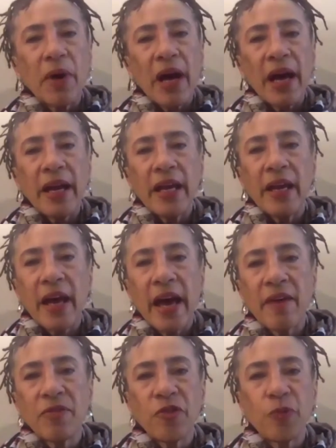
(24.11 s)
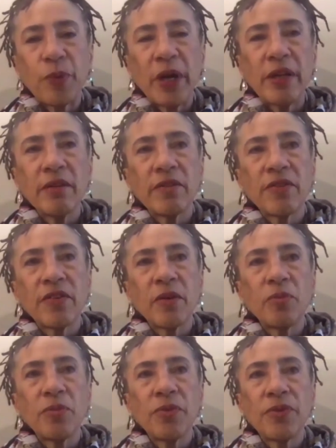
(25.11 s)
I have spent
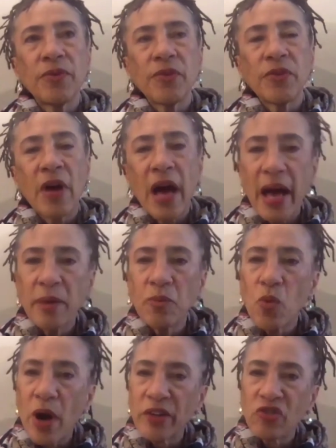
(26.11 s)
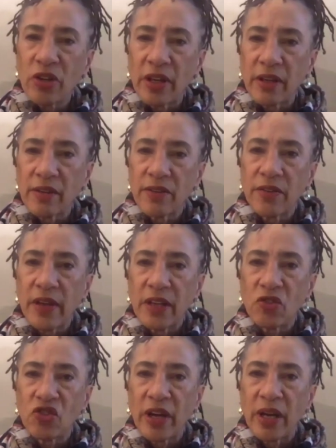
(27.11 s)
some time watching
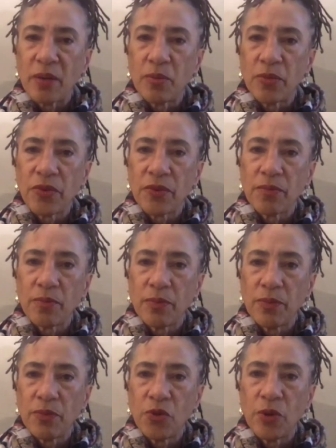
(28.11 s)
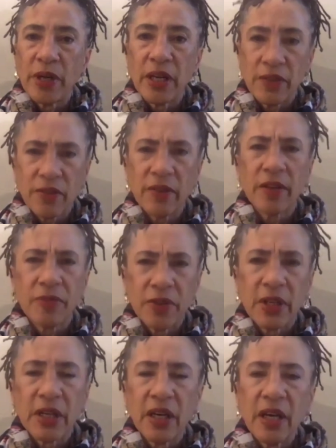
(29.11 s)
St. James doing its
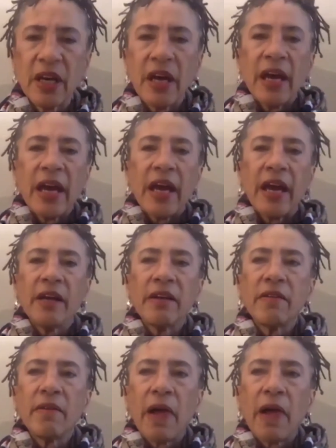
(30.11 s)
lifting. And